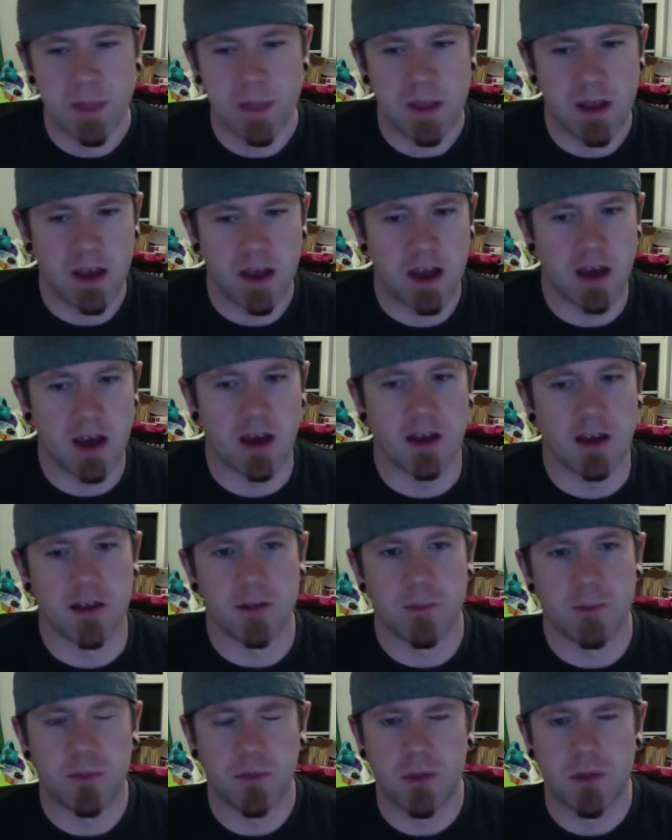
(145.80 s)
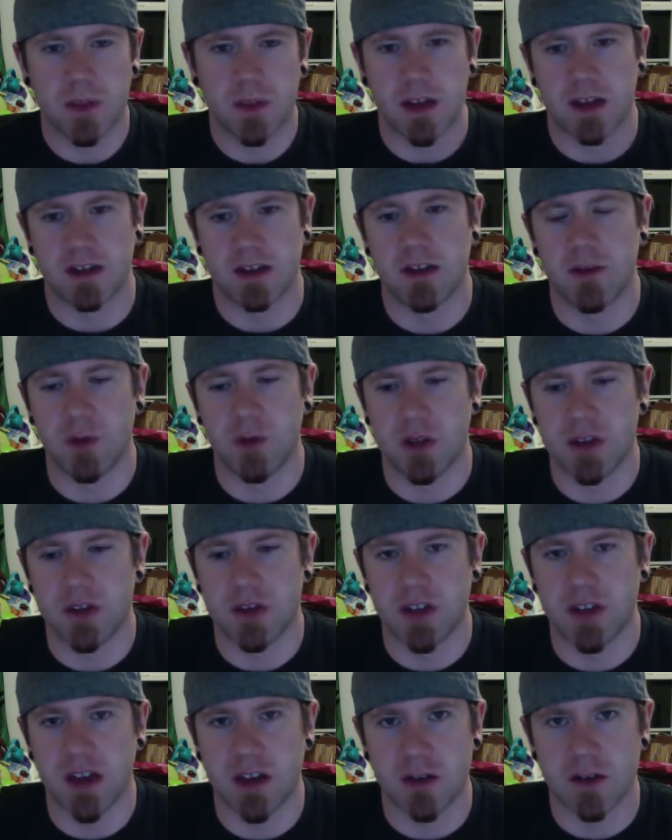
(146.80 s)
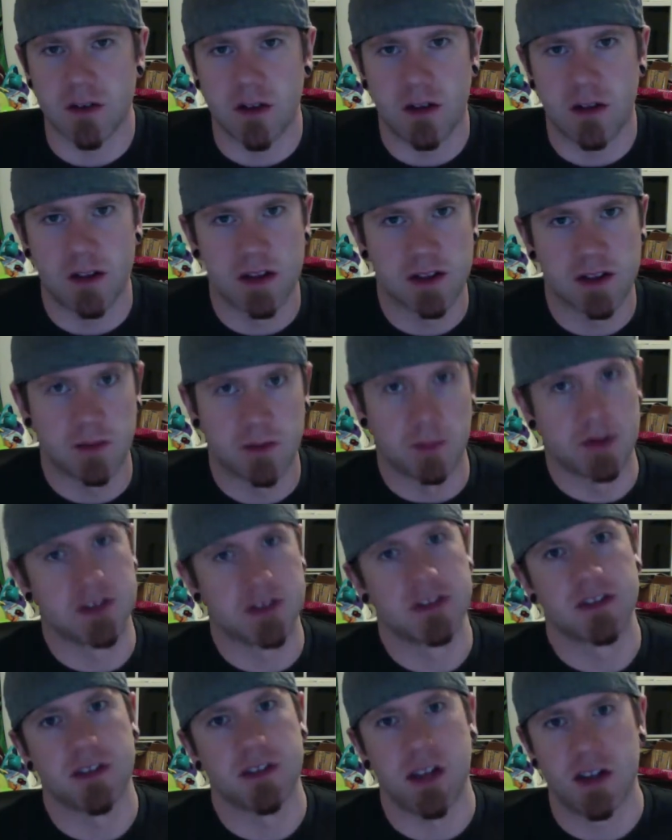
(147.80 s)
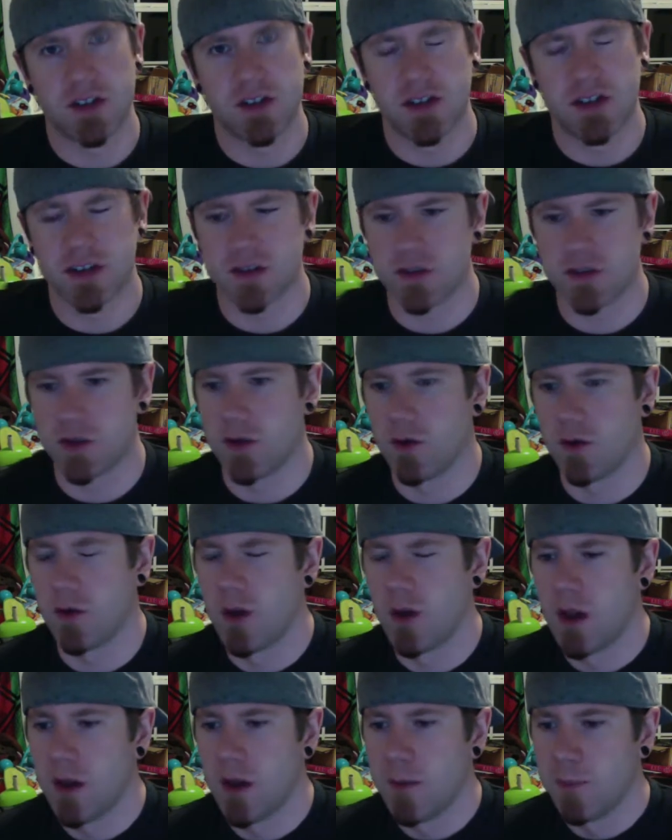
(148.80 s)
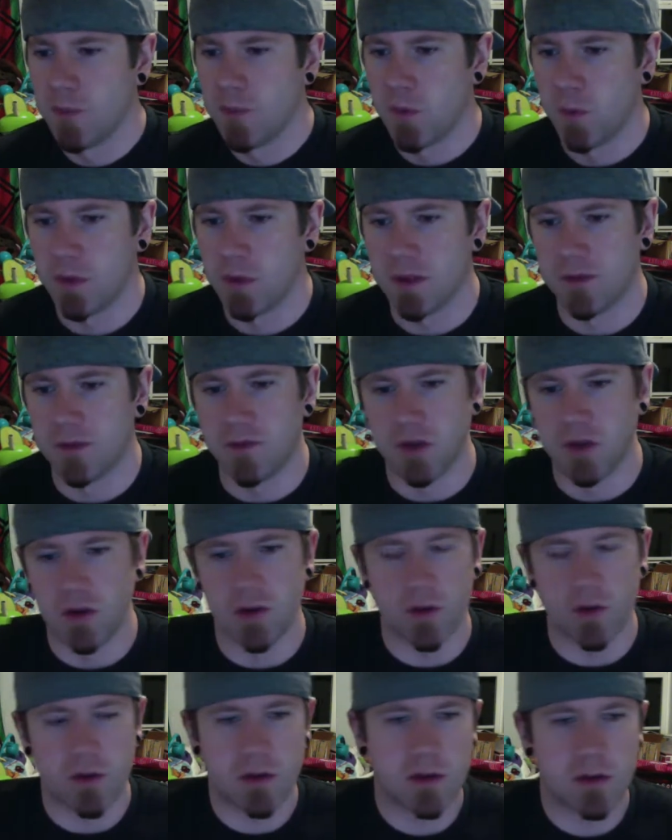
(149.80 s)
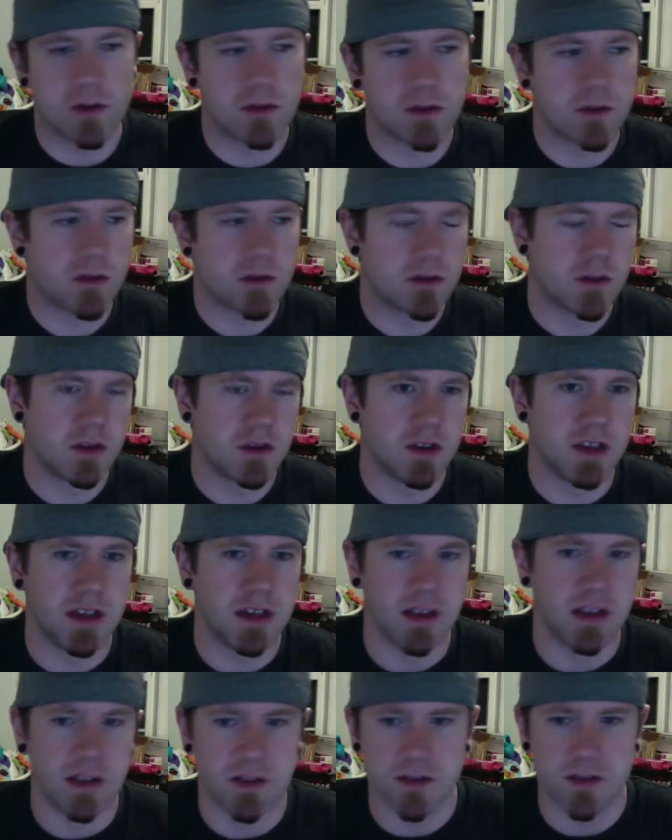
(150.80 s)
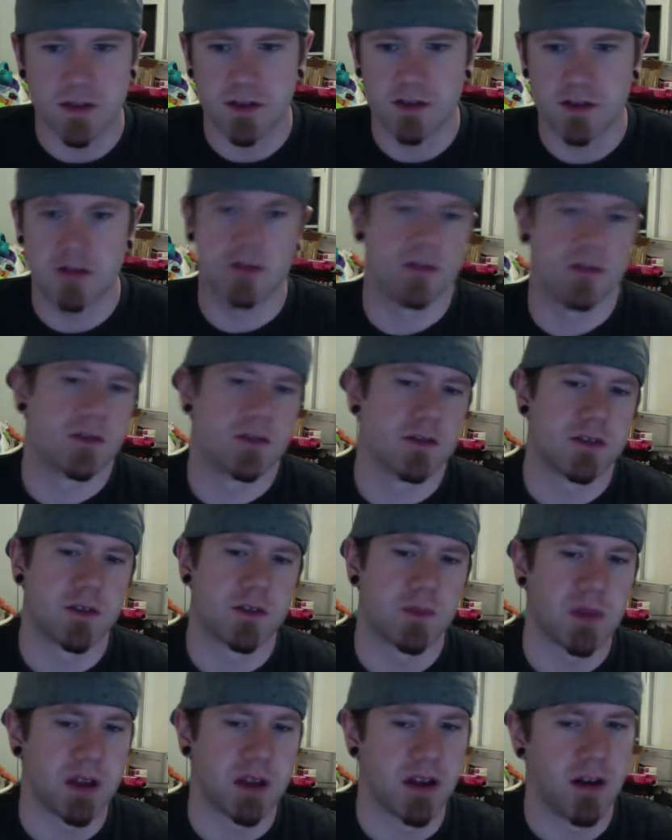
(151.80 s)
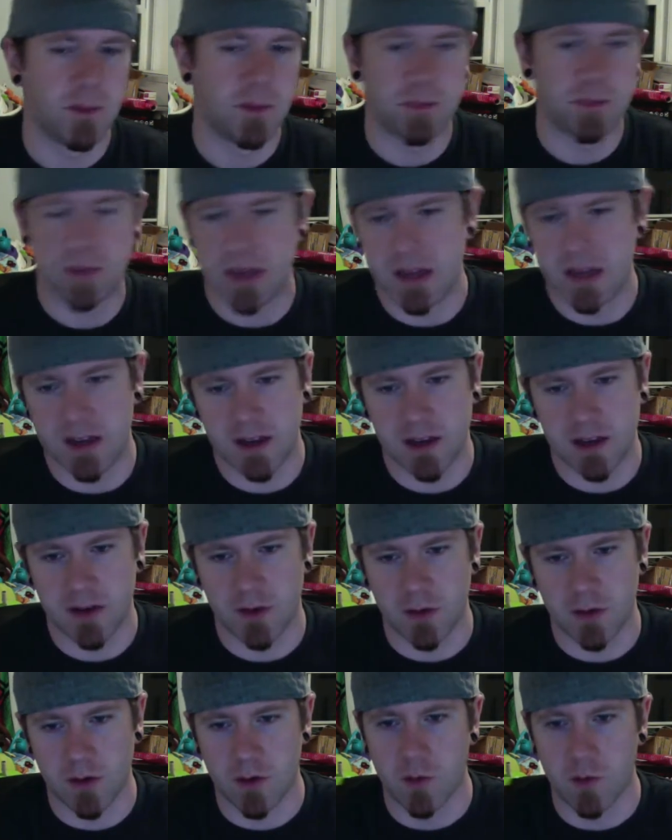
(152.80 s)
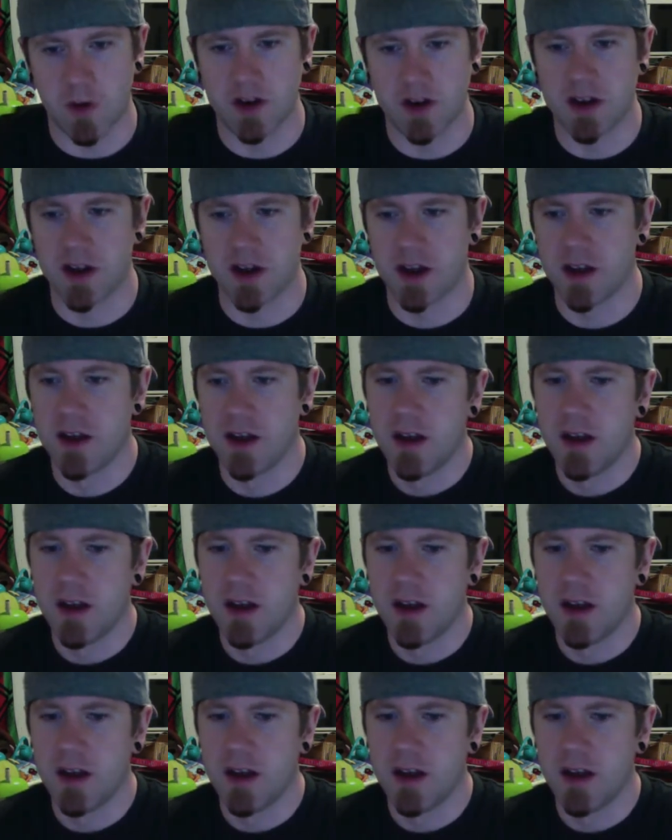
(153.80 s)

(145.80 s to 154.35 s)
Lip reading: and the activity should handle all like the business logic? So when the view needs something updated or whatnot,